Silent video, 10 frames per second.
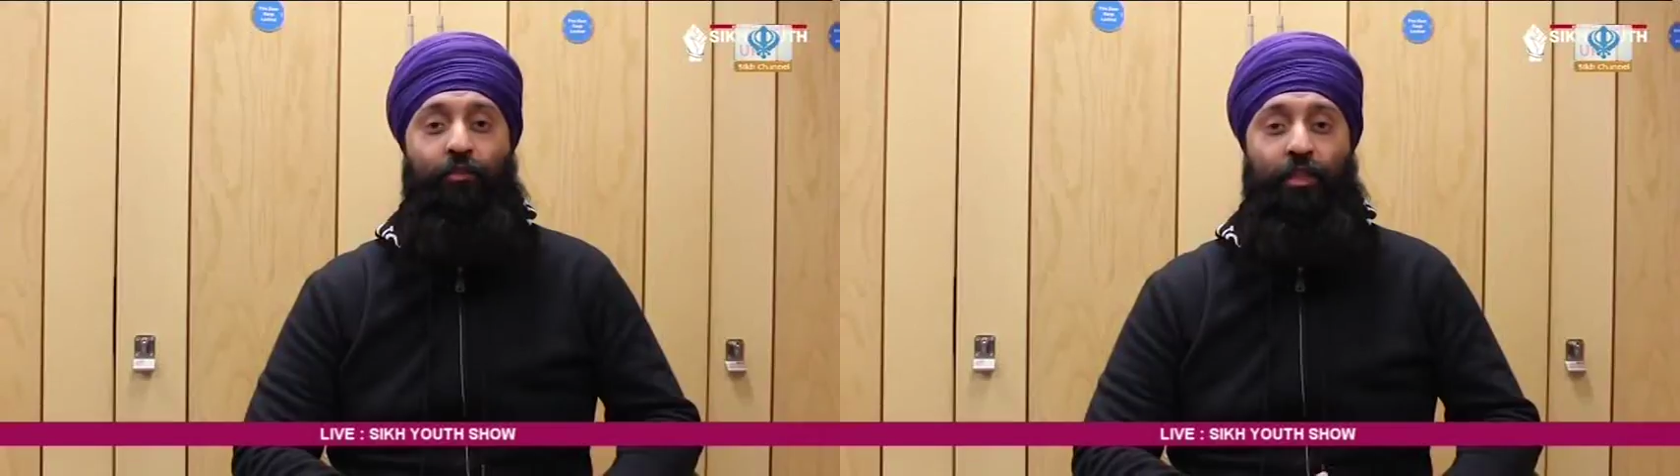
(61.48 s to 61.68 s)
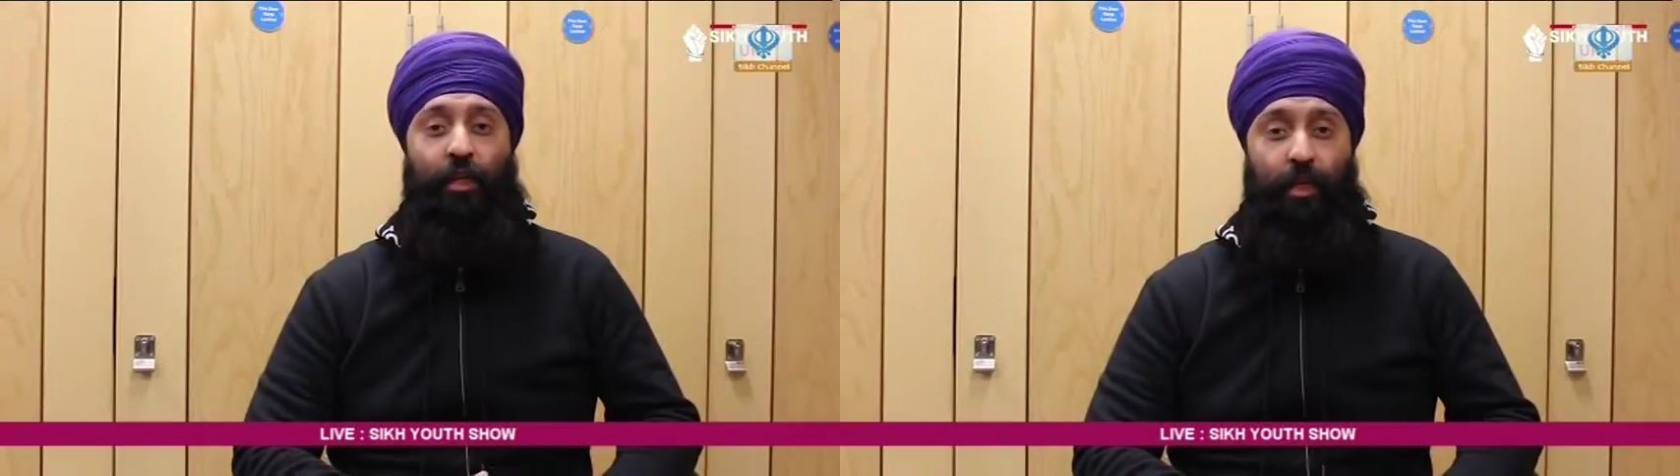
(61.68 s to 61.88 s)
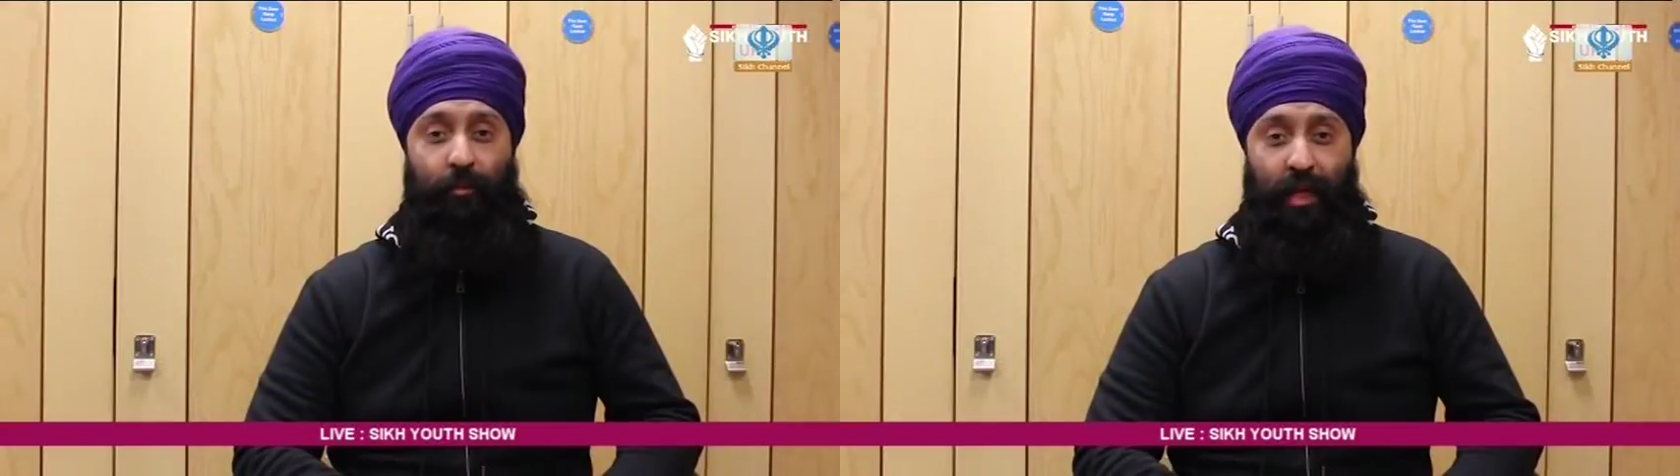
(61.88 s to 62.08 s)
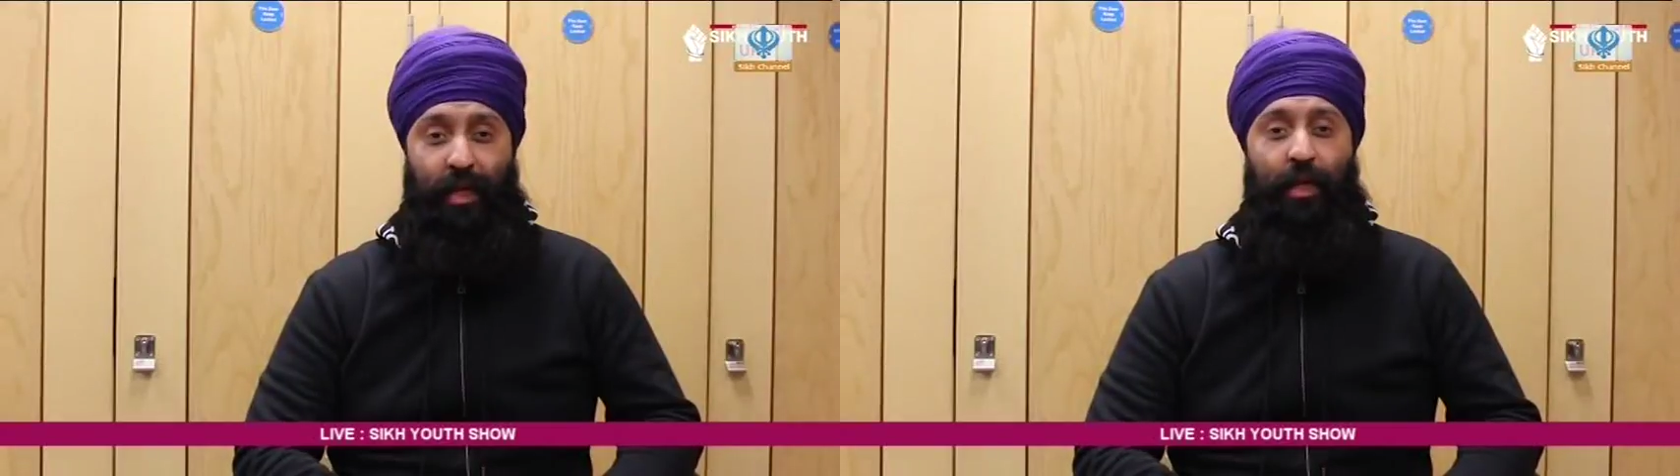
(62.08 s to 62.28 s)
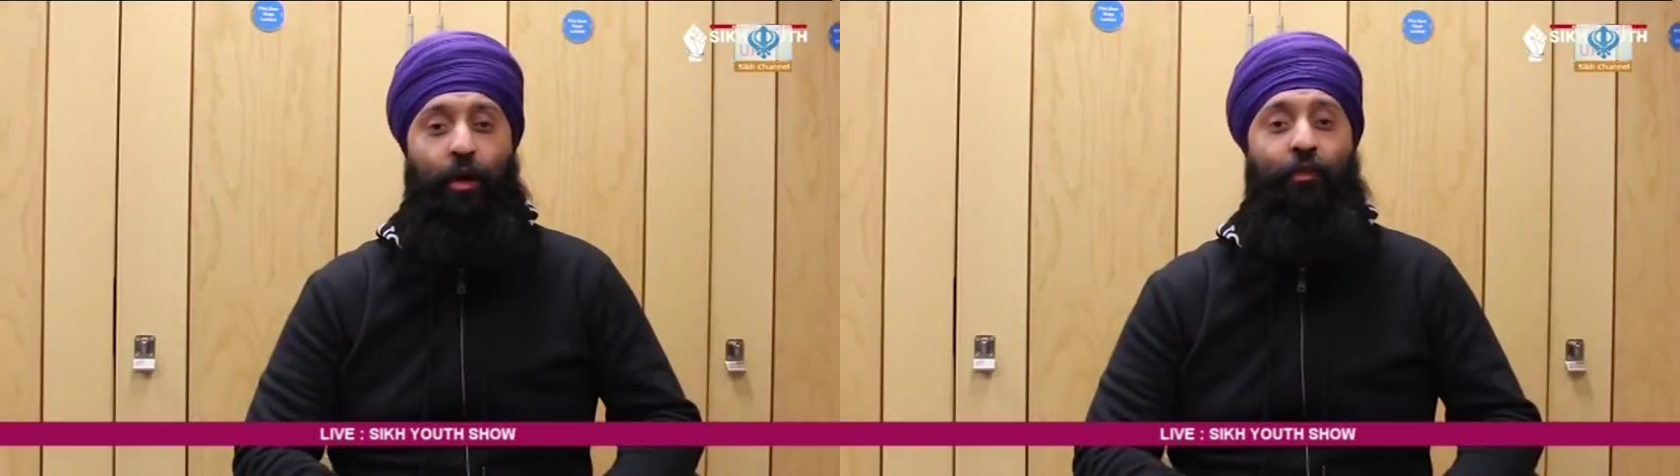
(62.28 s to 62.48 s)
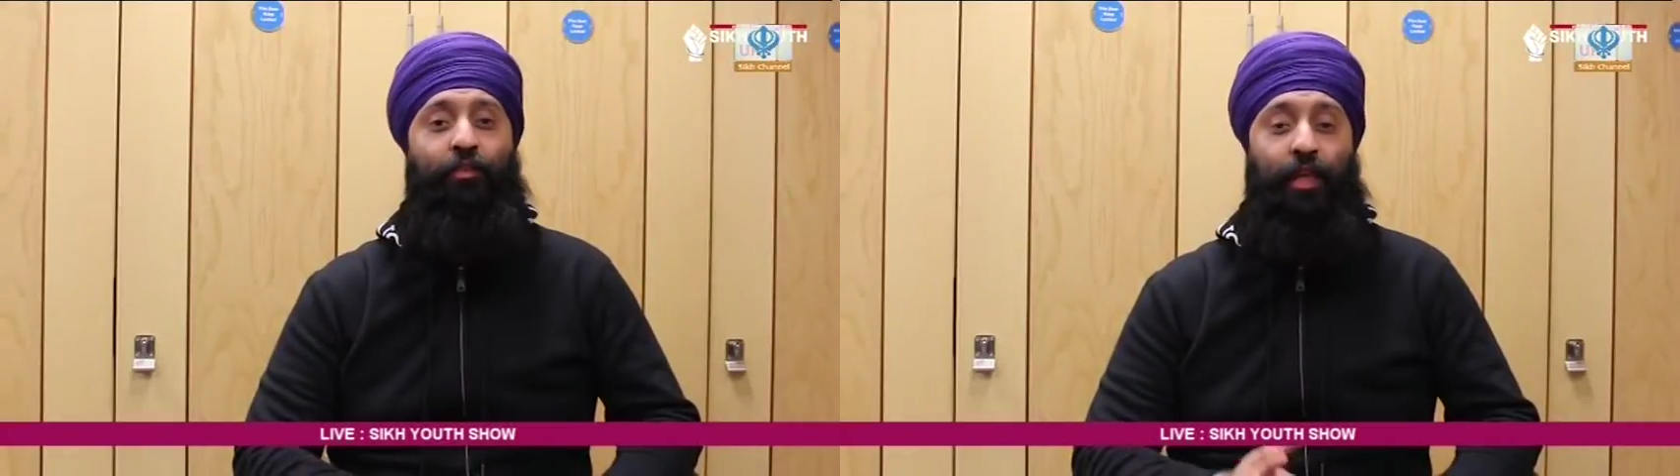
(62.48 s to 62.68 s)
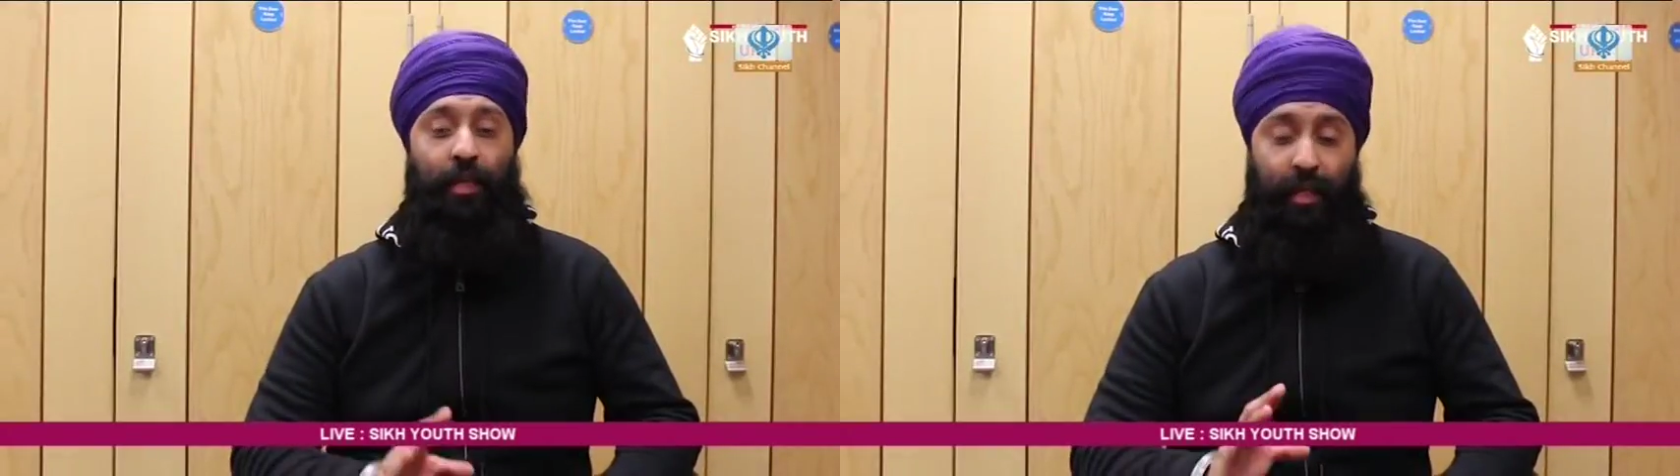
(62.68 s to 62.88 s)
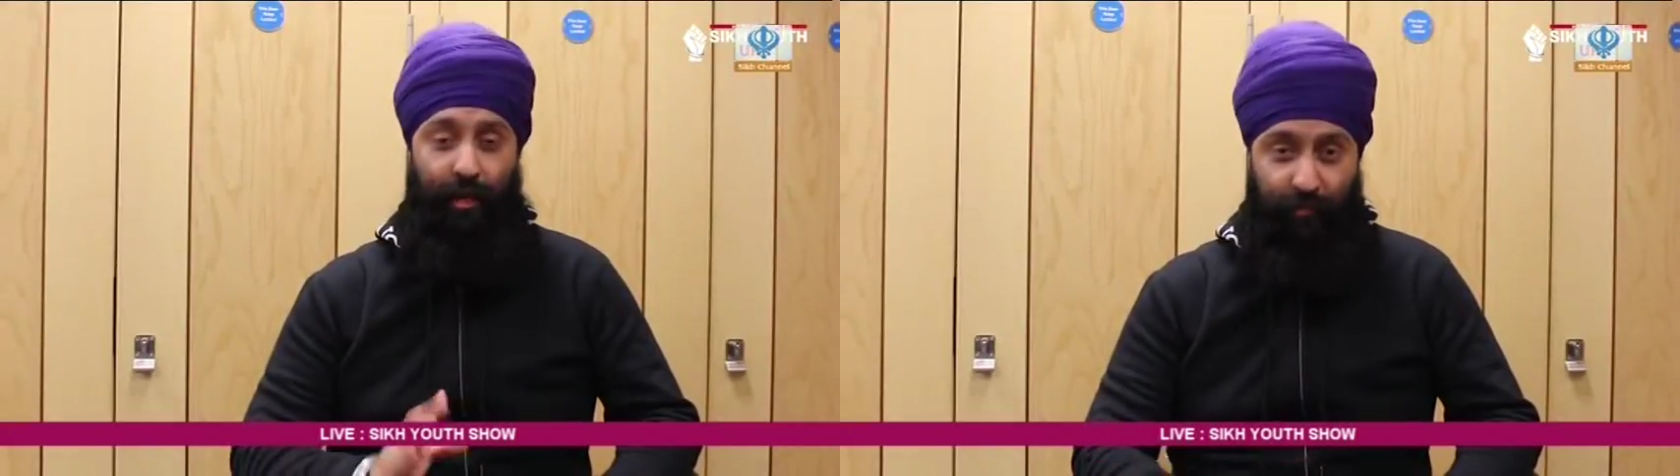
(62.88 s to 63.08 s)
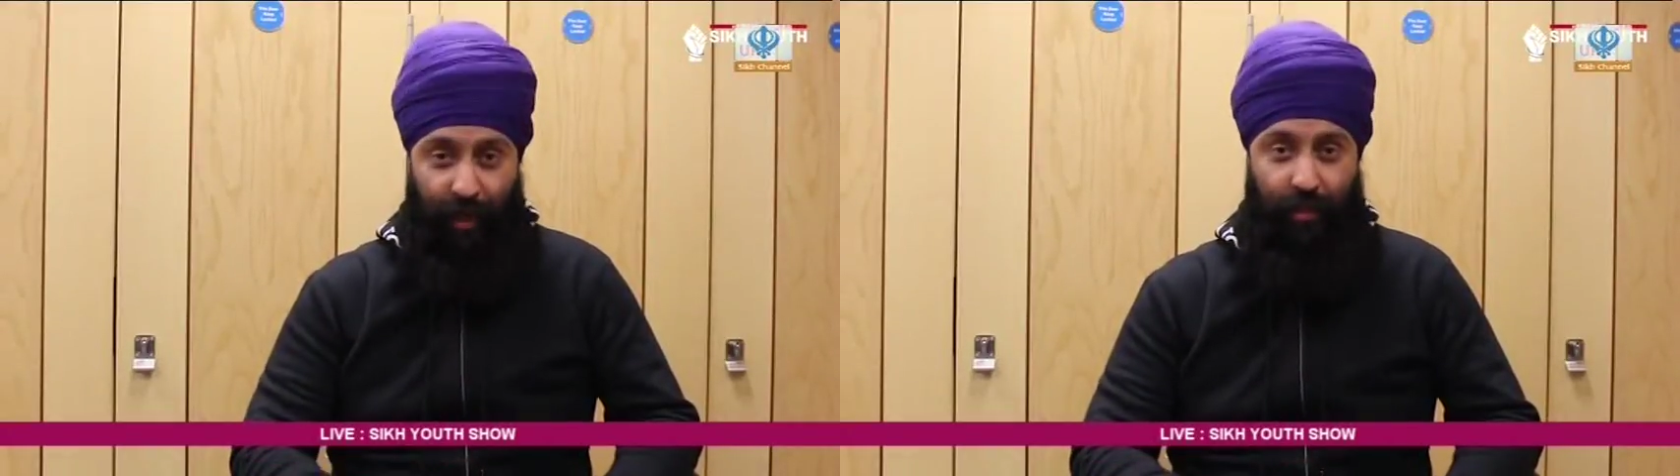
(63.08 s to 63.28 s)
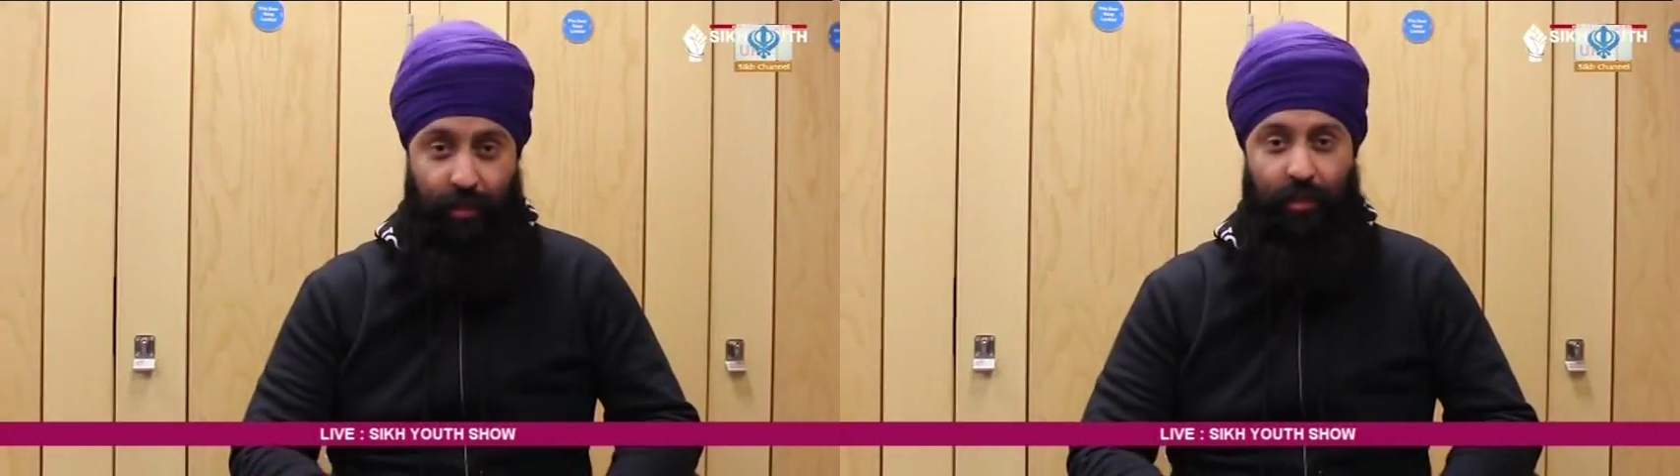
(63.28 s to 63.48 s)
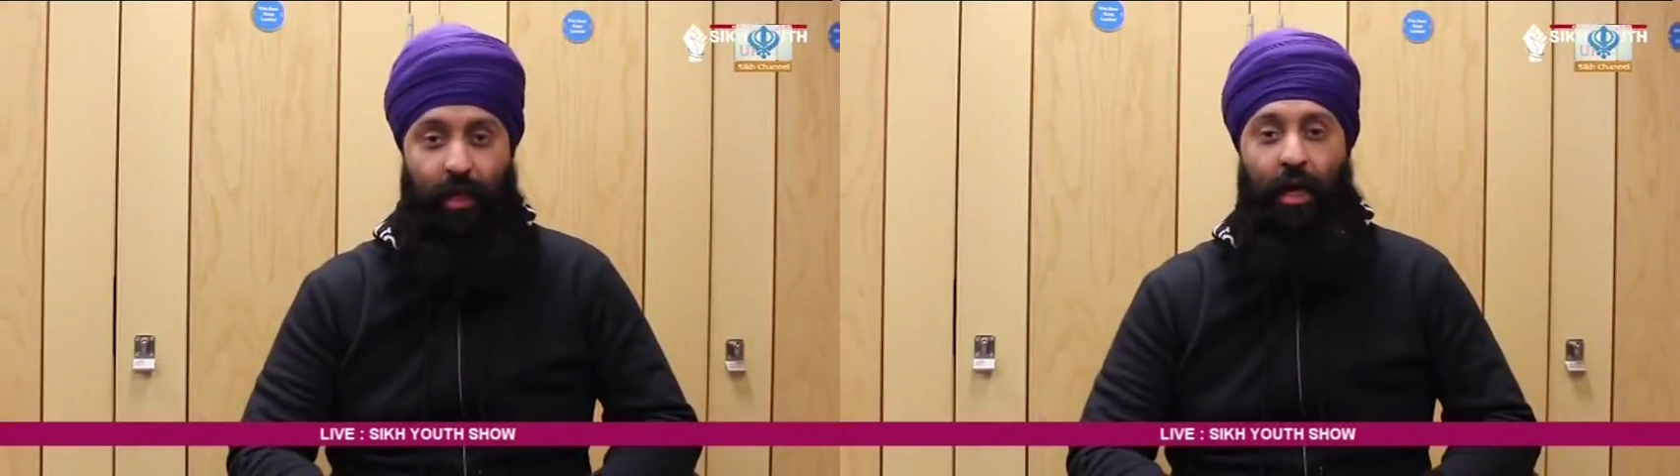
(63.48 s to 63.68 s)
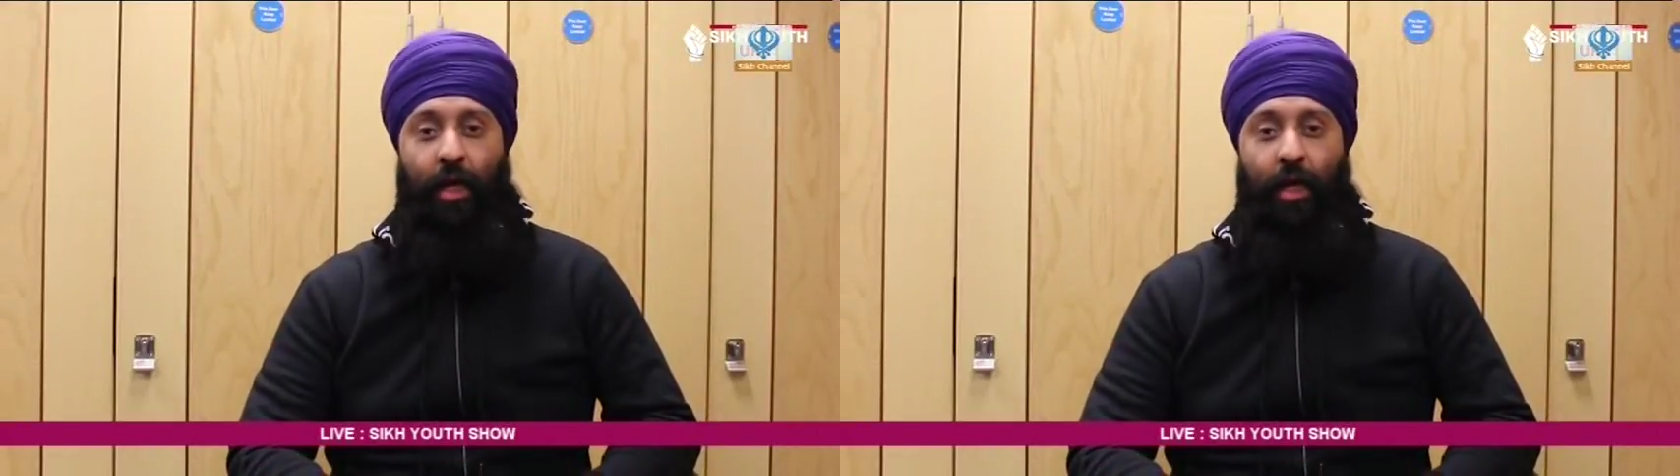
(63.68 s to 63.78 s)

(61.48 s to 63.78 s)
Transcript: of Vaisakhi Mele, a lot of Vaisakhi events